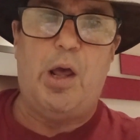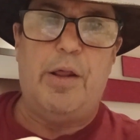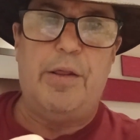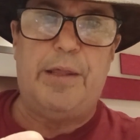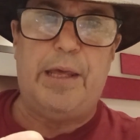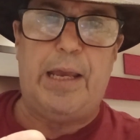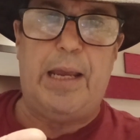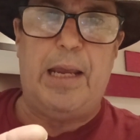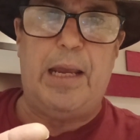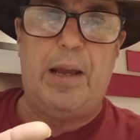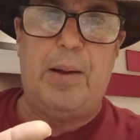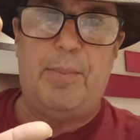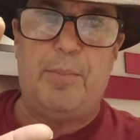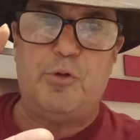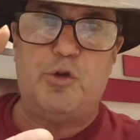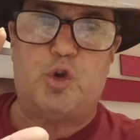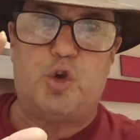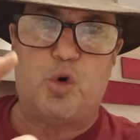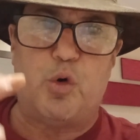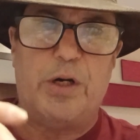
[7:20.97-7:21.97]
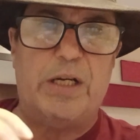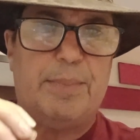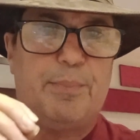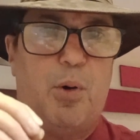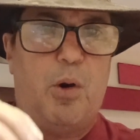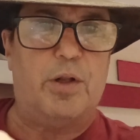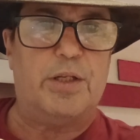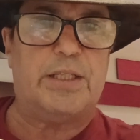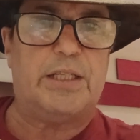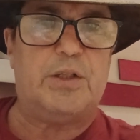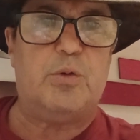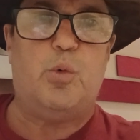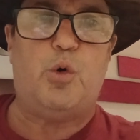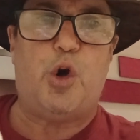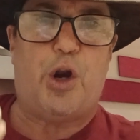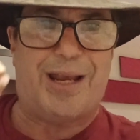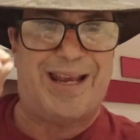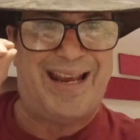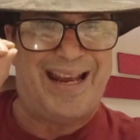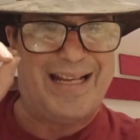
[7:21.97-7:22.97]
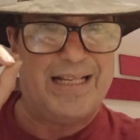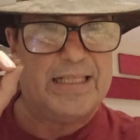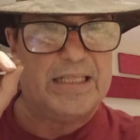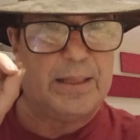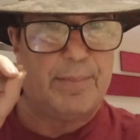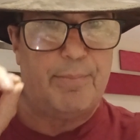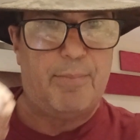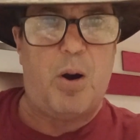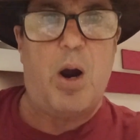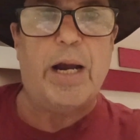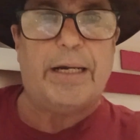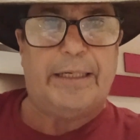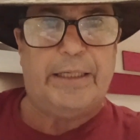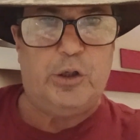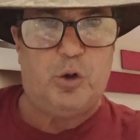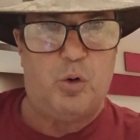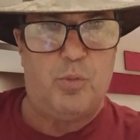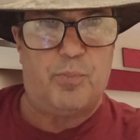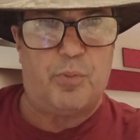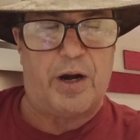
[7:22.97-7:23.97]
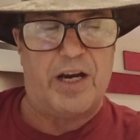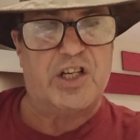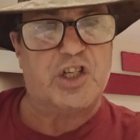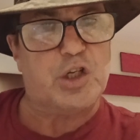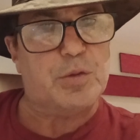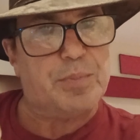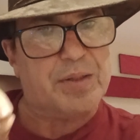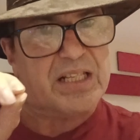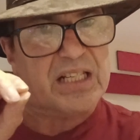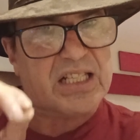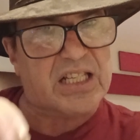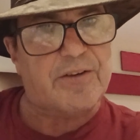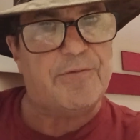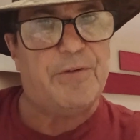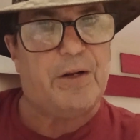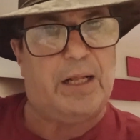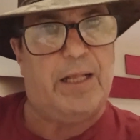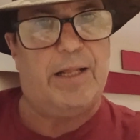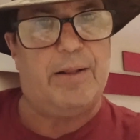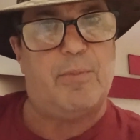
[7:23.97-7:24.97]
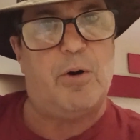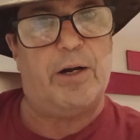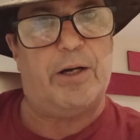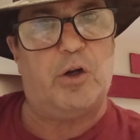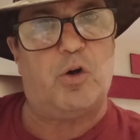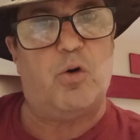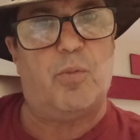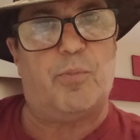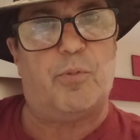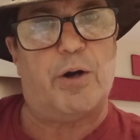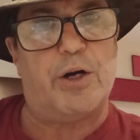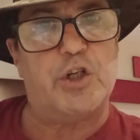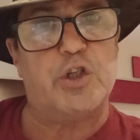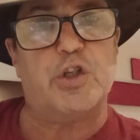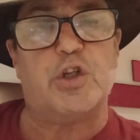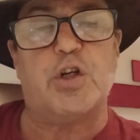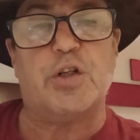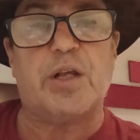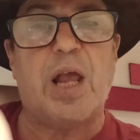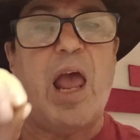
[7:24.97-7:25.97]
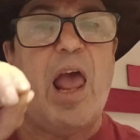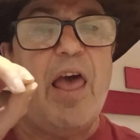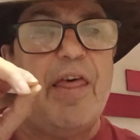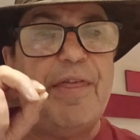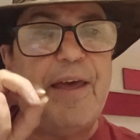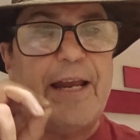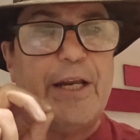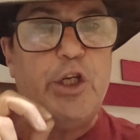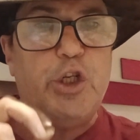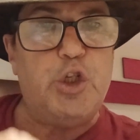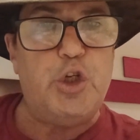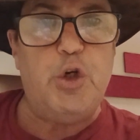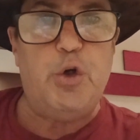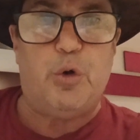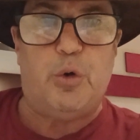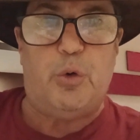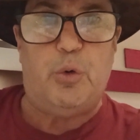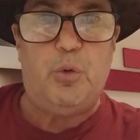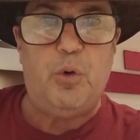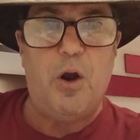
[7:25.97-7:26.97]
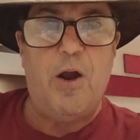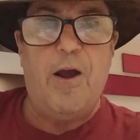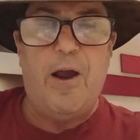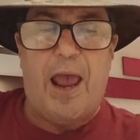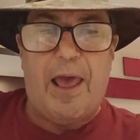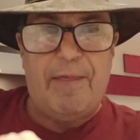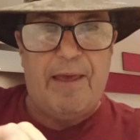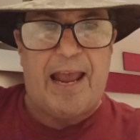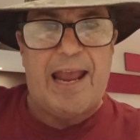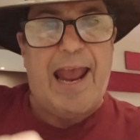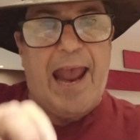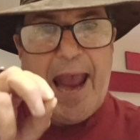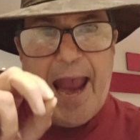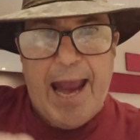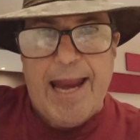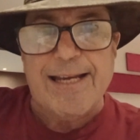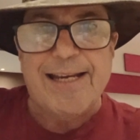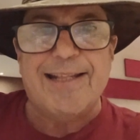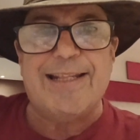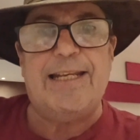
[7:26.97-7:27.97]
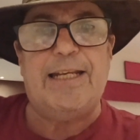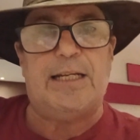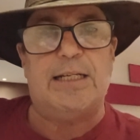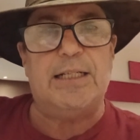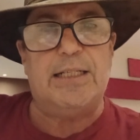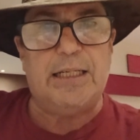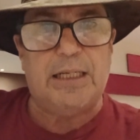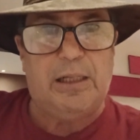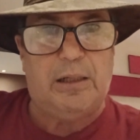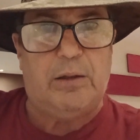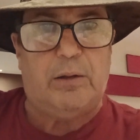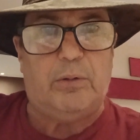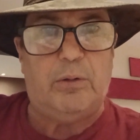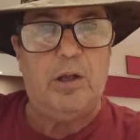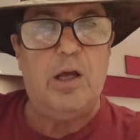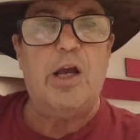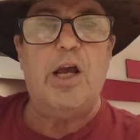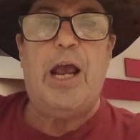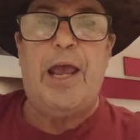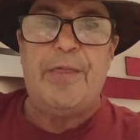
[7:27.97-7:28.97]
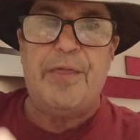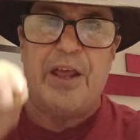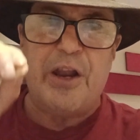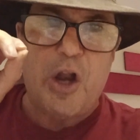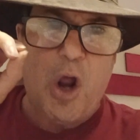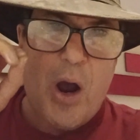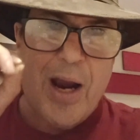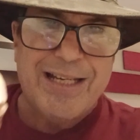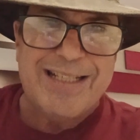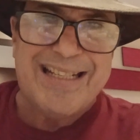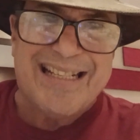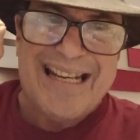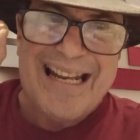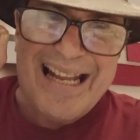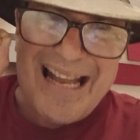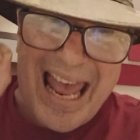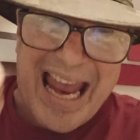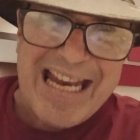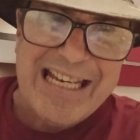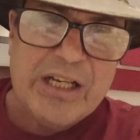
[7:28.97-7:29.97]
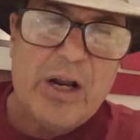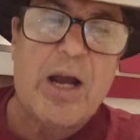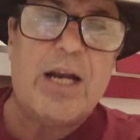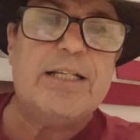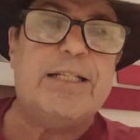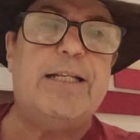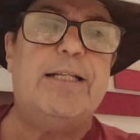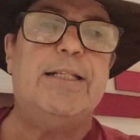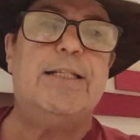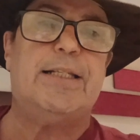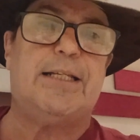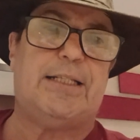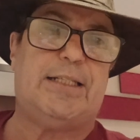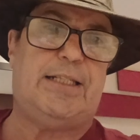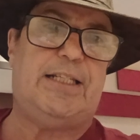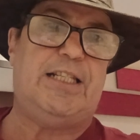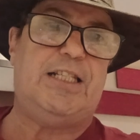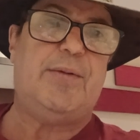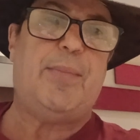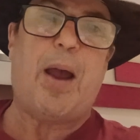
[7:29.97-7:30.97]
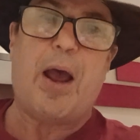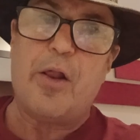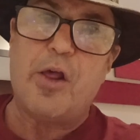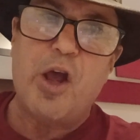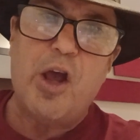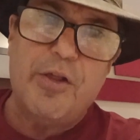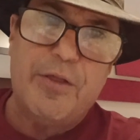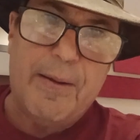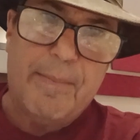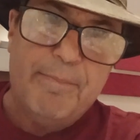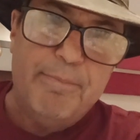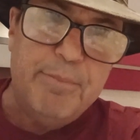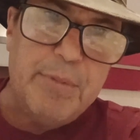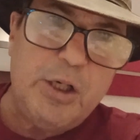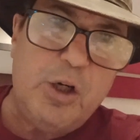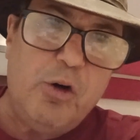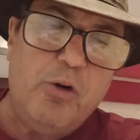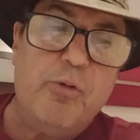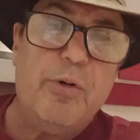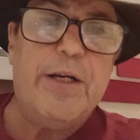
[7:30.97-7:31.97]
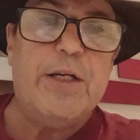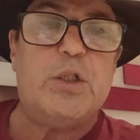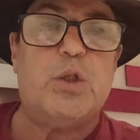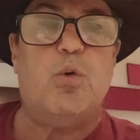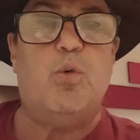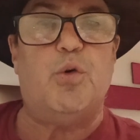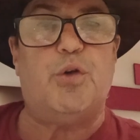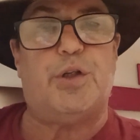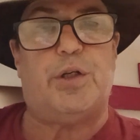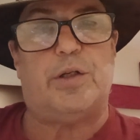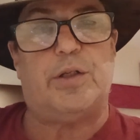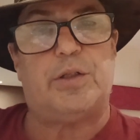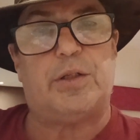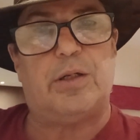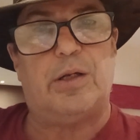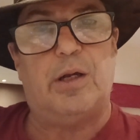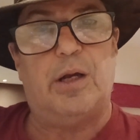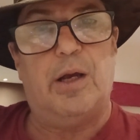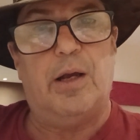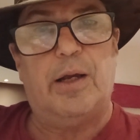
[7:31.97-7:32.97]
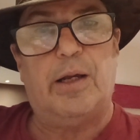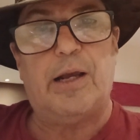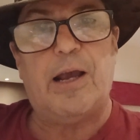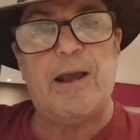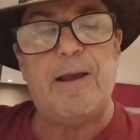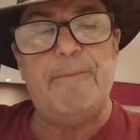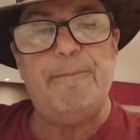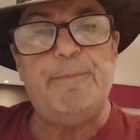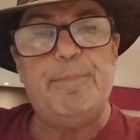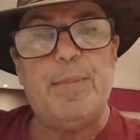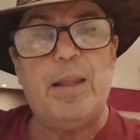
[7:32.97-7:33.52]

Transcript: their joint policies were against the mining corporations, specifically the mining corporations, because they knew they had the intel in the late 1960s about the mineral resources. Okay,